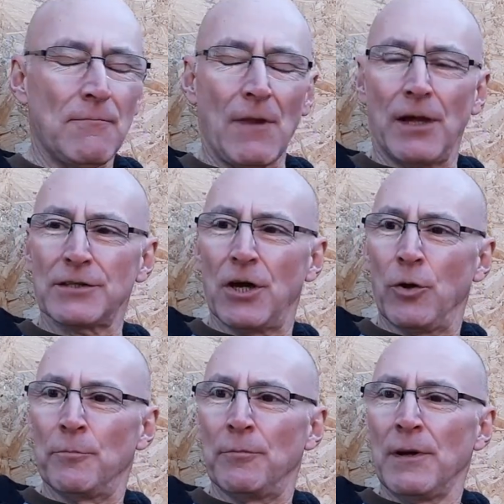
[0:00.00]
at
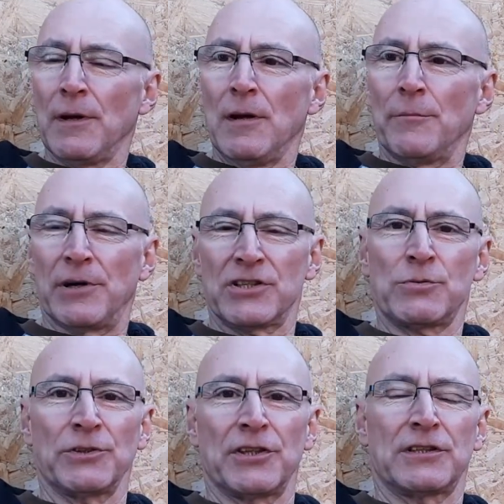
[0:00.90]
home. But I just
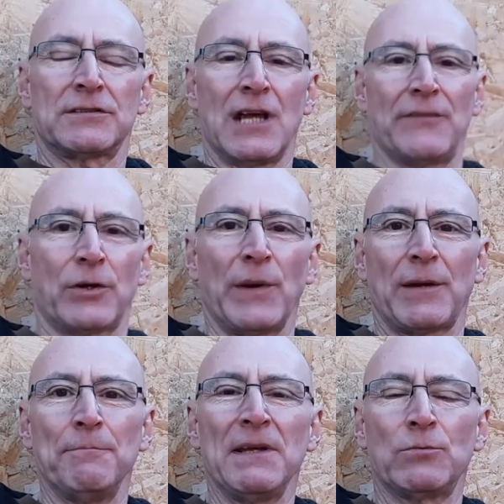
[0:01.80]
wanted to have a quick
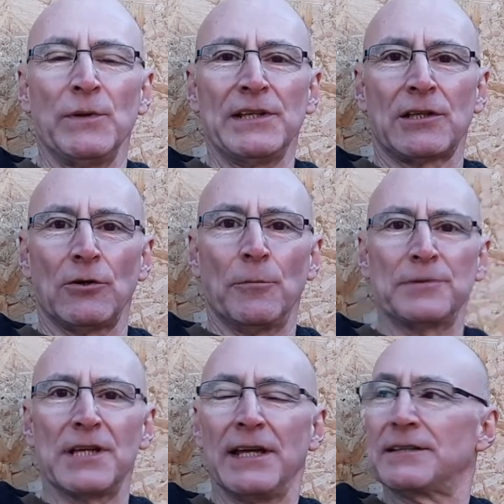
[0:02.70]
midweek
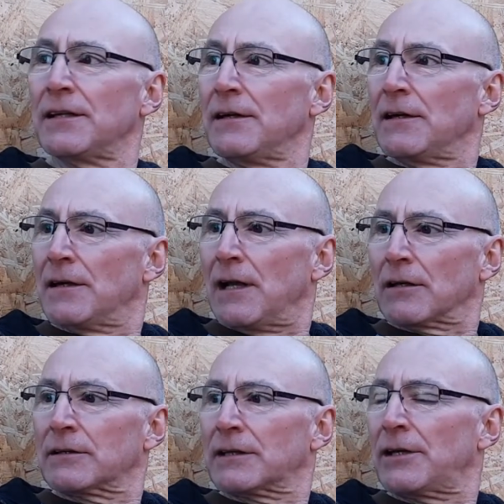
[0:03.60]
update.
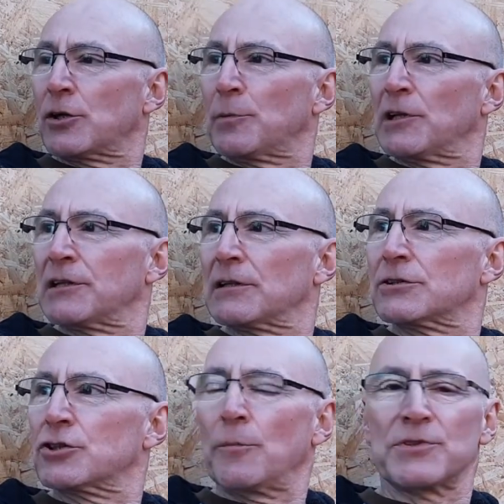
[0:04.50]
I'll get a couple of little
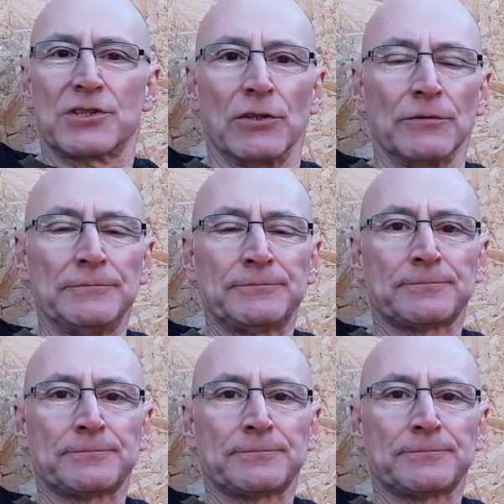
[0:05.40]
jobs done